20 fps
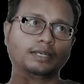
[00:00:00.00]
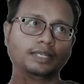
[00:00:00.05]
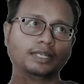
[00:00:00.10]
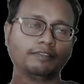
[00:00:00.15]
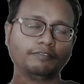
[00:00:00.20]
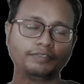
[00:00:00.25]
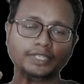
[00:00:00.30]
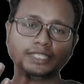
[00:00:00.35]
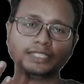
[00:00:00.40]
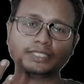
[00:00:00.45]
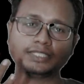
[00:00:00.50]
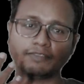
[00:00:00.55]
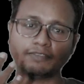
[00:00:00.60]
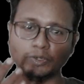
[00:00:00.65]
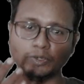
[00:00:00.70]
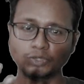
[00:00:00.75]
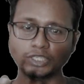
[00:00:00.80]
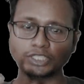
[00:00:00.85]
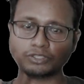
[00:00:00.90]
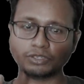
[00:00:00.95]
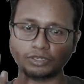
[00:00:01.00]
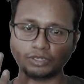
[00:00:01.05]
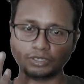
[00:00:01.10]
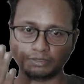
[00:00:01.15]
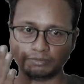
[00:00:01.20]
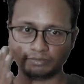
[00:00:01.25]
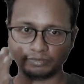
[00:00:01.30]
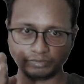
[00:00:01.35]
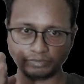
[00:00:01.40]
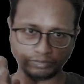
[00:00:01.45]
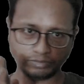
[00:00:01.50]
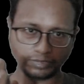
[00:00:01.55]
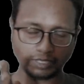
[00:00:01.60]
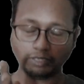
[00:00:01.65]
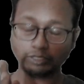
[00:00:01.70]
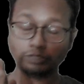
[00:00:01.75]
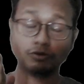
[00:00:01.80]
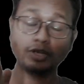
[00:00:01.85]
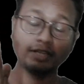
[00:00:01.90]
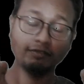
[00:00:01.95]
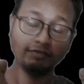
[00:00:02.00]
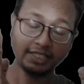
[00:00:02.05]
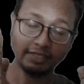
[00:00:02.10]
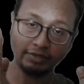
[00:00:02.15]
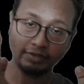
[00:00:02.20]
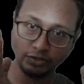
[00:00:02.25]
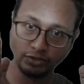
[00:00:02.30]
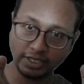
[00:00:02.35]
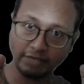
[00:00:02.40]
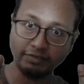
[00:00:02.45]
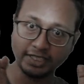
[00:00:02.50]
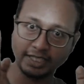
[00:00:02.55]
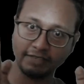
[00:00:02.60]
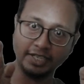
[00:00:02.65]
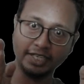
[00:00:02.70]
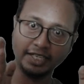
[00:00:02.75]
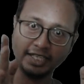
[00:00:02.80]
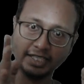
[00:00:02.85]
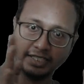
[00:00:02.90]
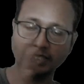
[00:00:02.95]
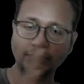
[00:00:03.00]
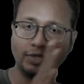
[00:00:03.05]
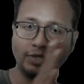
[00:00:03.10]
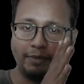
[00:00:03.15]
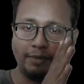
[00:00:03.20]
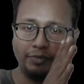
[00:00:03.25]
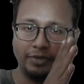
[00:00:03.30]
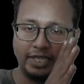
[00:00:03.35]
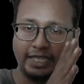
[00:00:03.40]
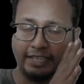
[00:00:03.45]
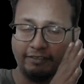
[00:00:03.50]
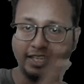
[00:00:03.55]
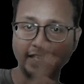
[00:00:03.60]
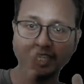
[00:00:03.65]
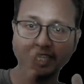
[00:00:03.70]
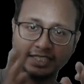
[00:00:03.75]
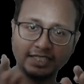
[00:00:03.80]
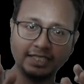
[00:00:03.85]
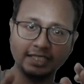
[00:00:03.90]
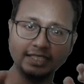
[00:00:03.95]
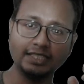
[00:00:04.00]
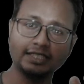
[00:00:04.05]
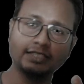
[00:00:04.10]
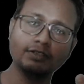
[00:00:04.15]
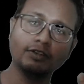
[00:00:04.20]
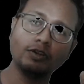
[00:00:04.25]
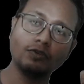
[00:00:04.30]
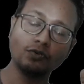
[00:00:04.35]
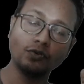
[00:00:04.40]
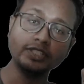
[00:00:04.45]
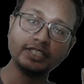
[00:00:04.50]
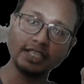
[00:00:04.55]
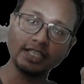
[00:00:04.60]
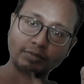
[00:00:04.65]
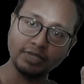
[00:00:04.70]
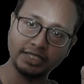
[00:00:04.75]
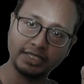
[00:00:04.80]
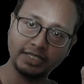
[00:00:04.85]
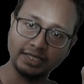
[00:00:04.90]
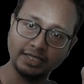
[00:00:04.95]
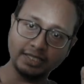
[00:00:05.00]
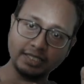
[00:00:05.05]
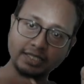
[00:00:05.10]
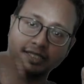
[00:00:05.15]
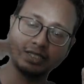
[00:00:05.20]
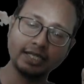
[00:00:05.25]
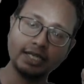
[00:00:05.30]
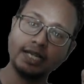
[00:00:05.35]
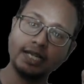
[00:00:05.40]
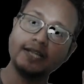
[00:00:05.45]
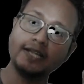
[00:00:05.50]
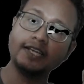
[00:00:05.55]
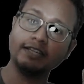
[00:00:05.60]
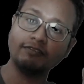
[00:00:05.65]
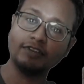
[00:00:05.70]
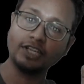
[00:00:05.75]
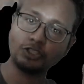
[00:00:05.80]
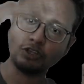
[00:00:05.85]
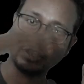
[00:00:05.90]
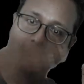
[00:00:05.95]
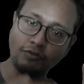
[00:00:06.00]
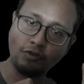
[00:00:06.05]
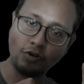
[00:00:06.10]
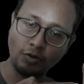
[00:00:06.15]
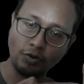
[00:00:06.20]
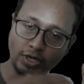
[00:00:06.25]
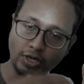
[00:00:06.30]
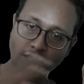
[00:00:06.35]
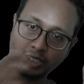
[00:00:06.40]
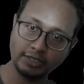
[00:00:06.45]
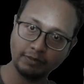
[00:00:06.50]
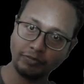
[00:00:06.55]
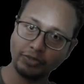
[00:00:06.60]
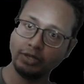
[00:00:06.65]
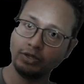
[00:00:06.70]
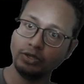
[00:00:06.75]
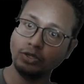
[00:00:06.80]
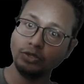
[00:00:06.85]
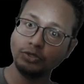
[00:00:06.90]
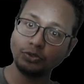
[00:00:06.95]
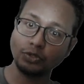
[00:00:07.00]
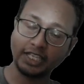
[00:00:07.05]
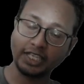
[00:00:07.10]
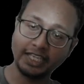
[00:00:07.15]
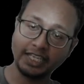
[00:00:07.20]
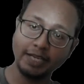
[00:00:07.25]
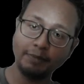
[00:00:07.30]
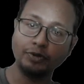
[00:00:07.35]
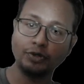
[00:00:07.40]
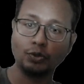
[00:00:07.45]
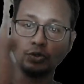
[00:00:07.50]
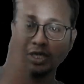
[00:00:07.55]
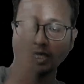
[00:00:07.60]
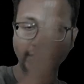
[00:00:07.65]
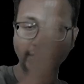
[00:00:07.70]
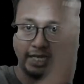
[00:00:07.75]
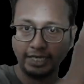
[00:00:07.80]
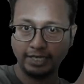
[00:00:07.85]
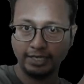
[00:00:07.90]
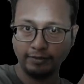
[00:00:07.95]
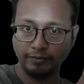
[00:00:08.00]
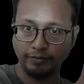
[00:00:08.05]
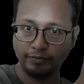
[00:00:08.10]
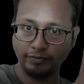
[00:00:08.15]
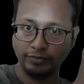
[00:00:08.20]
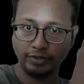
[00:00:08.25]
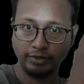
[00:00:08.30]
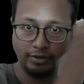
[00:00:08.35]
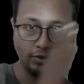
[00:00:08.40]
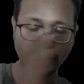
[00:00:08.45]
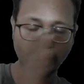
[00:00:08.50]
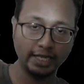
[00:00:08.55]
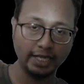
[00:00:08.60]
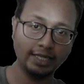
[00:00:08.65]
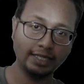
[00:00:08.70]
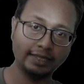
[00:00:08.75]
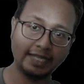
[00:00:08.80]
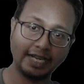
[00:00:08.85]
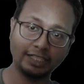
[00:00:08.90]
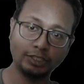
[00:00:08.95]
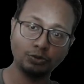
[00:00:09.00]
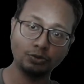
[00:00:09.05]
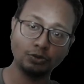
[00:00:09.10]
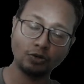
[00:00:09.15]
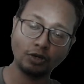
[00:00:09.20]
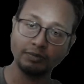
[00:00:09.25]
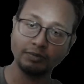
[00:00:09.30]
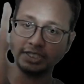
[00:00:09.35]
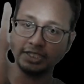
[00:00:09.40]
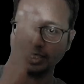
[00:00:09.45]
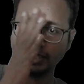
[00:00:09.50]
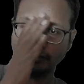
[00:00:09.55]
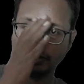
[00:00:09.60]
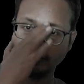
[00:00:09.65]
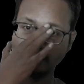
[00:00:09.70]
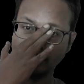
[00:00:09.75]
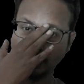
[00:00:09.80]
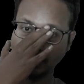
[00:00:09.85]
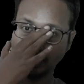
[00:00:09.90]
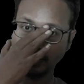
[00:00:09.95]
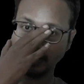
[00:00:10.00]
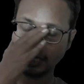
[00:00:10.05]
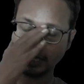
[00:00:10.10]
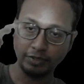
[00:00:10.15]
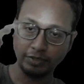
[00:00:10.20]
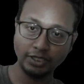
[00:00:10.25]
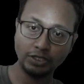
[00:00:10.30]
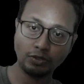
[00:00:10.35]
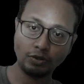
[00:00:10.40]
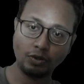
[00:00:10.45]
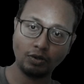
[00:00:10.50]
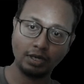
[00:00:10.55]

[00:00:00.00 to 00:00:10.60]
every 7 weeks, or not every 7 weeks, every 7 days you keep giving test series, full syllabus test series, you revised all the formulas. So keep doing that. Okay, that should not be skipped. That means